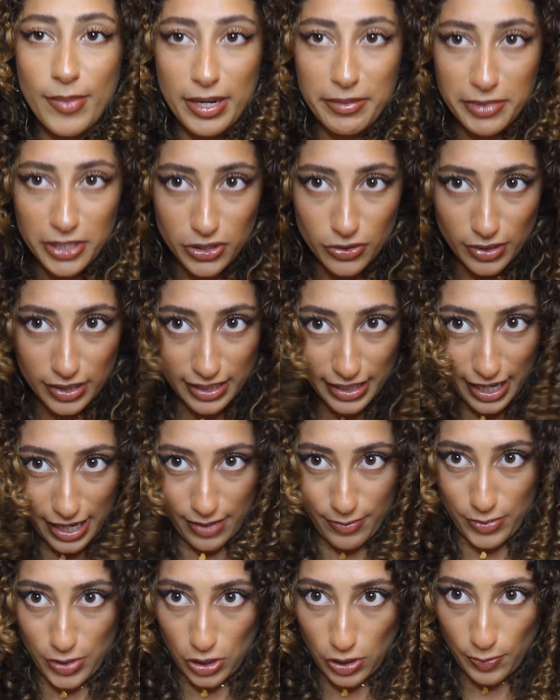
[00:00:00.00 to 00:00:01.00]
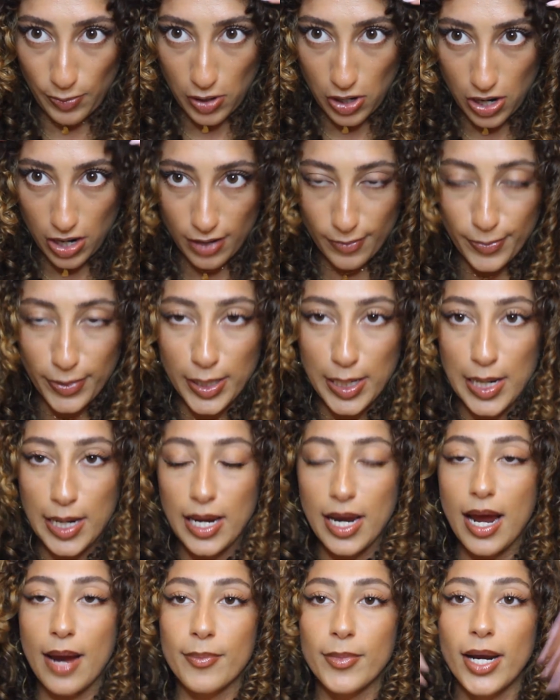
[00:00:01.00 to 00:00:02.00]
made me do this kind of middle part,
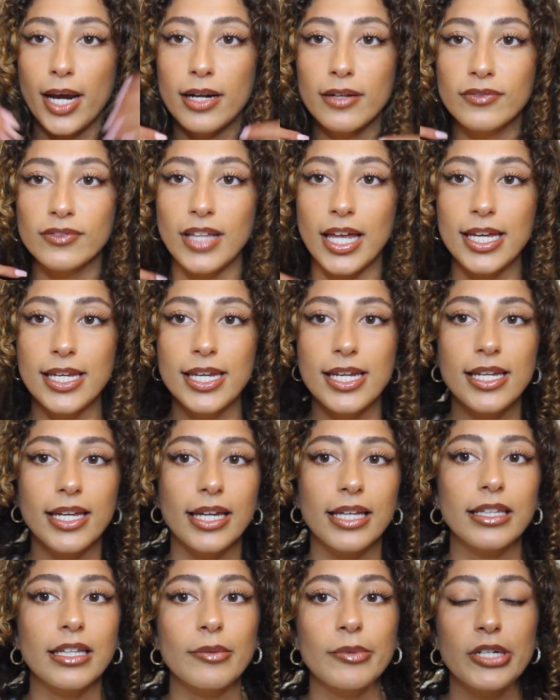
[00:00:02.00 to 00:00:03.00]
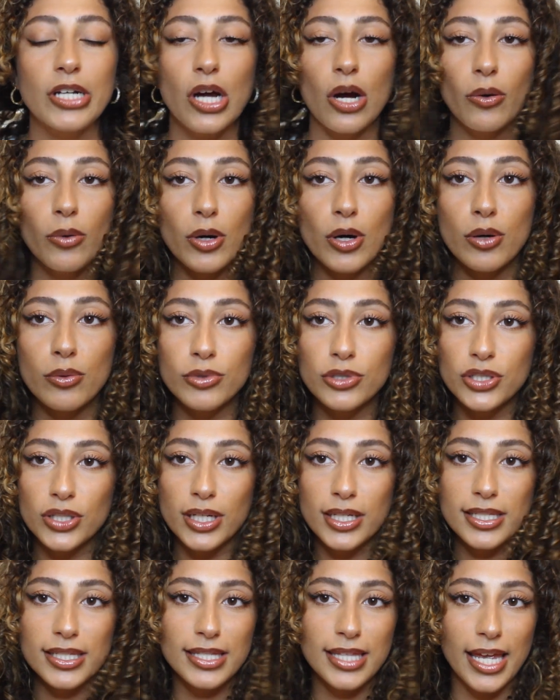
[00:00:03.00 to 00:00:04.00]
but I'm kind of liking it. Let me know what you
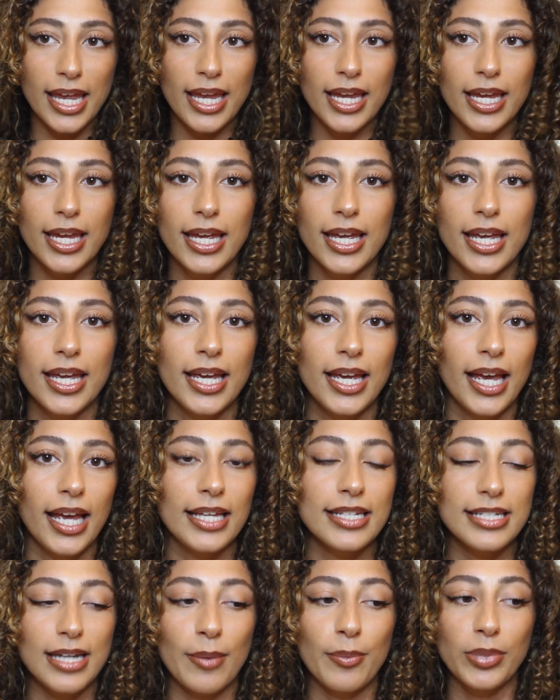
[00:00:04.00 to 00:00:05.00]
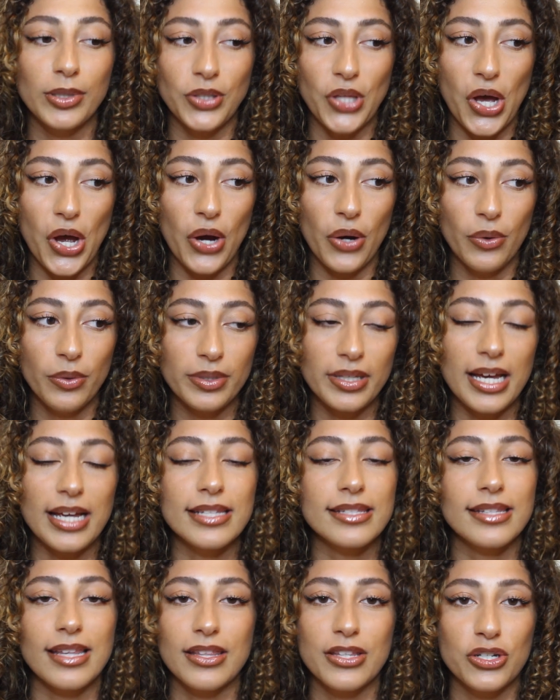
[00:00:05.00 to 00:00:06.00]
guys think down below. That
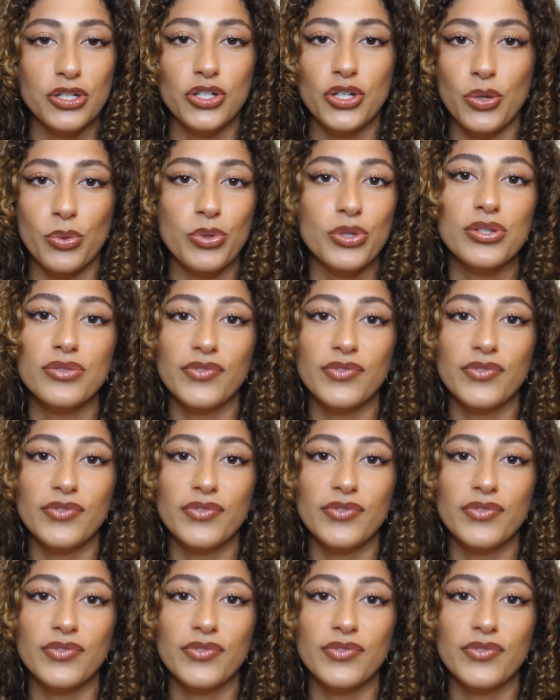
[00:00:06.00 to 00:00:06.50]
has nothing to do with this